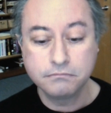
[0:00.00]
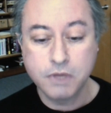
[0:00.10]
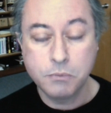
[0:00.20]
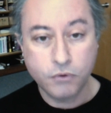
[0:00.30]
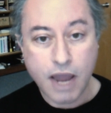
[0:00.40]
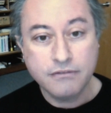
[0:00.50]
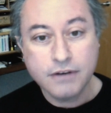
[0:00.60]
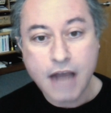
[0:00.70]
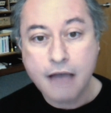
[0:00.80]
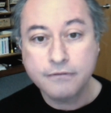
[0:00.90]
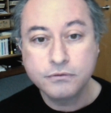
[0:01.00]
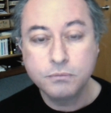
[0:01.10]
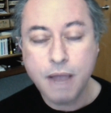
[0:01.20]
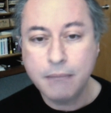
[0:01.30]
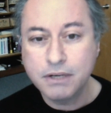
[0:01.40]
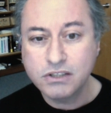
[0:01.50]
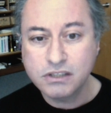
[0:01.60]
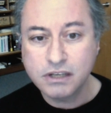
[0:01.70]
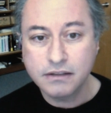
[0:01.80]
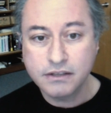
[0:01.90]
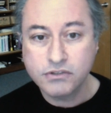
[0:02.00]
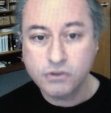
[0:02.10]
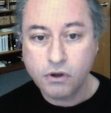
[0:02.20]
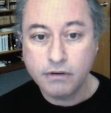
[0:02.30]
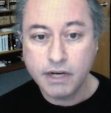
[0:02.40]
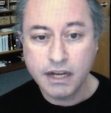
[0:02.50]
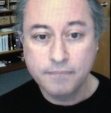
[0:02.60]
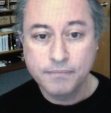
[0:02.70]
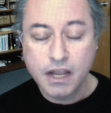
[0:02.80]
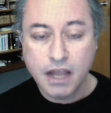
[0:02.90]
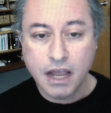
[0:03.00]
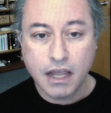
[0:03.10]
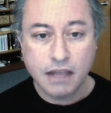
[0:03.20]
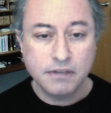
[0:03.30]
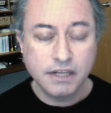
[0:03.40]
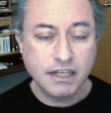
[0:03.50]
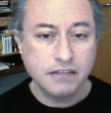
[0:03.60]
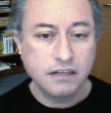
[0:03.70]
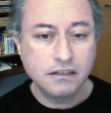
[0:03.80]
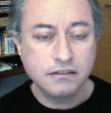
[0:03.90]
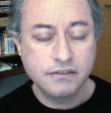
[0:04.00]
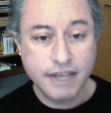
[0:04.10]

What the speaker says: brave enough to publish this story in the